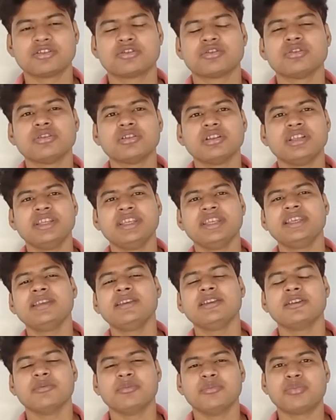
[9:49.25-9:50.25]
So he
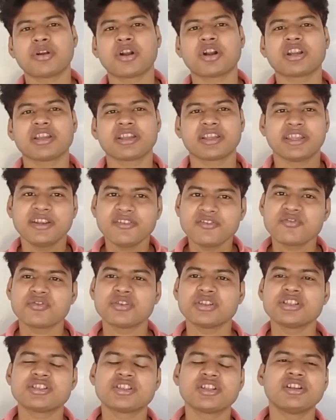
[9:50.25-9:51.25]
brought a gift
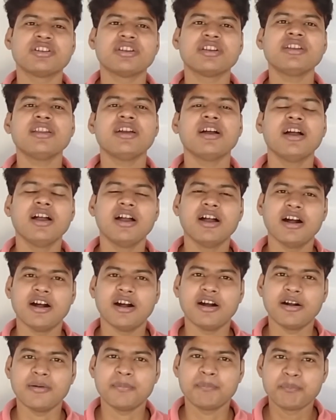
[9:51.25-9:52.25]
for the children,
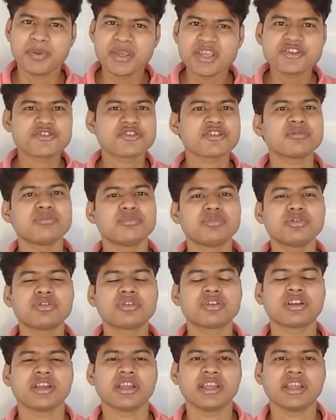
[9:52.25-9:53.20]
a picture book.